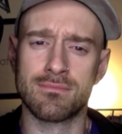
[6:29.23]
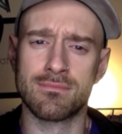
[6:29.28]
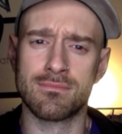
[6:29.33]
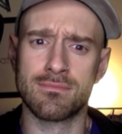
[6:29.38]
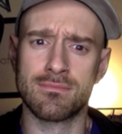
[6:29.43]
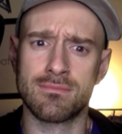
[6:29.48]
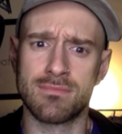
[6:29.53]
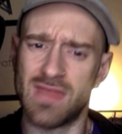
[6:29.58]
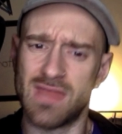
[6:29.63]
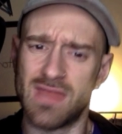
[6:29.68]

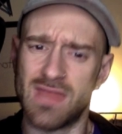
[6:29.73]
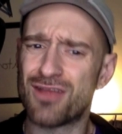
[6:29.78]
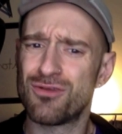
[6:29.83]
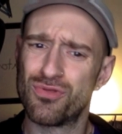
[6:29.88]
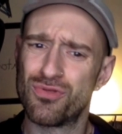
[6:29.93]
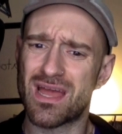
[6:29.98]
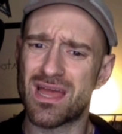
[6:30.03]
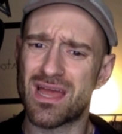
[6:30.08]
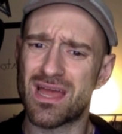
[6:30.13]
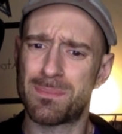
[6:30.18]
Now you think
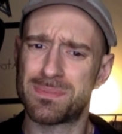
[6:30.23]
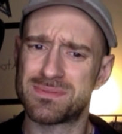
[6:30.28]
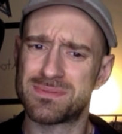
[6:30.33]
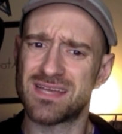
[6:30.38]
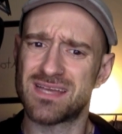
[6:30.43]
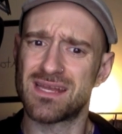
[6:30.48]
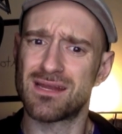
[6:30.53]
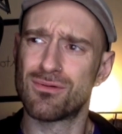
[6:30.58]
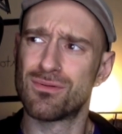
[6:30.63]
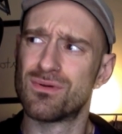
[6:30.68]
I'm a
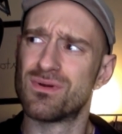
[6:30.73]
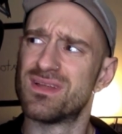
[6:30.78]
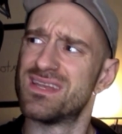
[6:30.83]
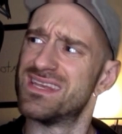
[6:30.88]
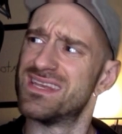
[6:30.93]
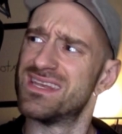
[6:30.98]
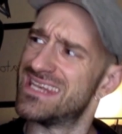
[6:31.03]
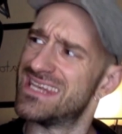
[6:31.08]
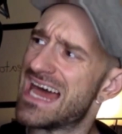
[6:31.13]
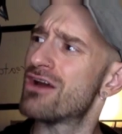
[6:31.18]
potato?
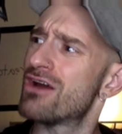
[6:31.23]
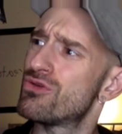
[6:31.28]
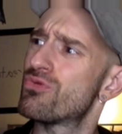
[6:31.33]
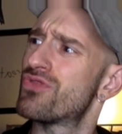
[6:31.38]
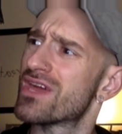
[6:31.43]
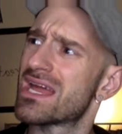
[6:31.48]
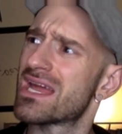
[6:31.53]
Now you think I'm a